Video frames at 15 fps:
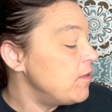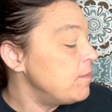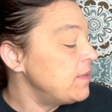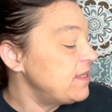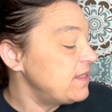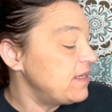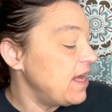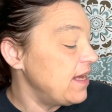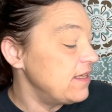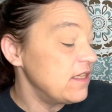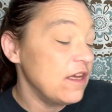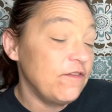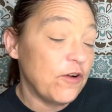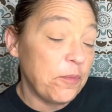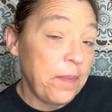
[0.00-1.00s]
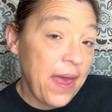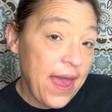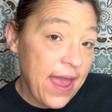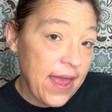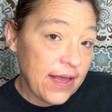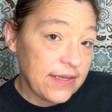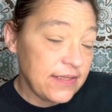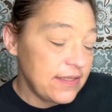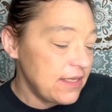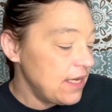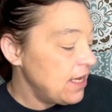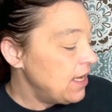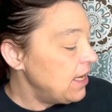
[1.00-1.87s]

the mistakes of her past